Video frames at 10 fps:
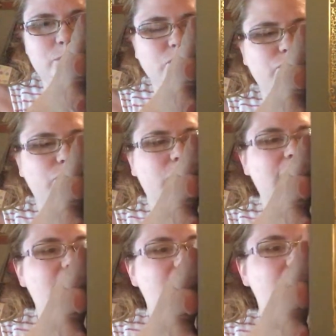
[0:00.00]
beautiful.
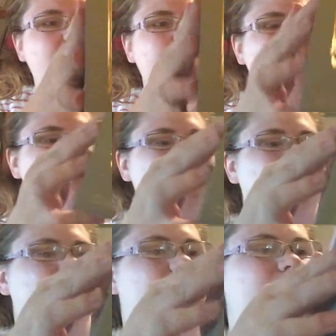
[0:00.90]
If
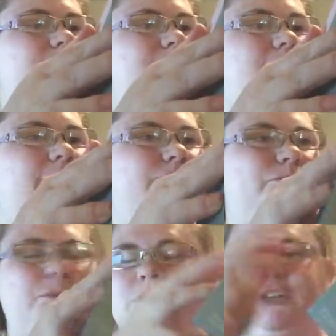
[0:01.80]
you're not
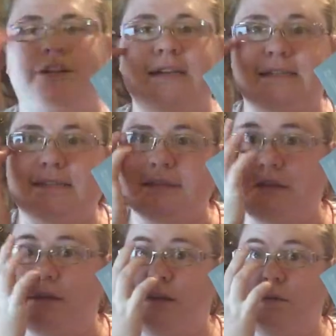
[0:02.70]
familiar
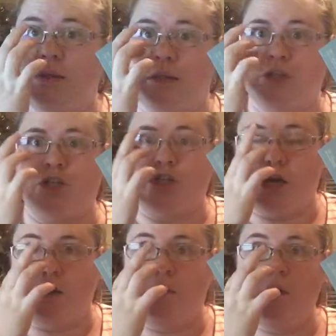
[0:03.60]
necessarily with the
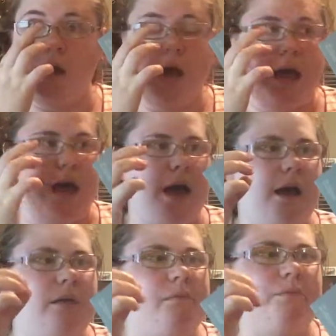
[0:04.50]
show,
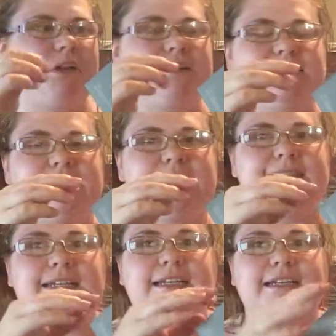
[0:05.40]
there's a
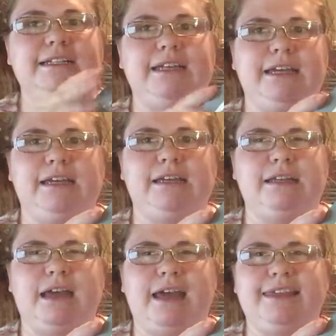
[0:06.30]
scene
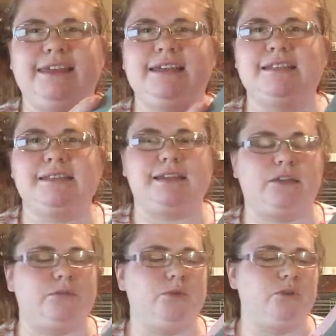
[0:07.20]
in, I think it's
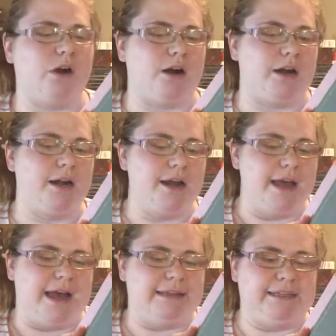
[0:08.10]
Sailor Moon R,
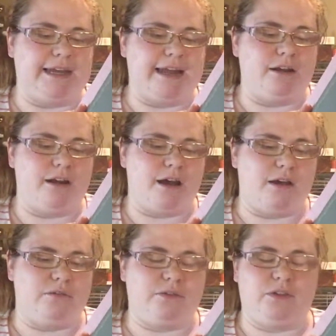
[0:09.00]
at the end
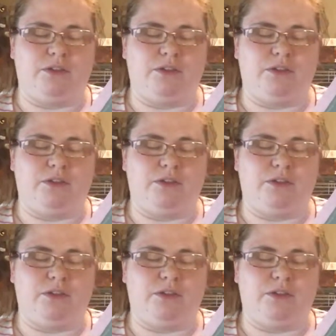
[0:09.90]
of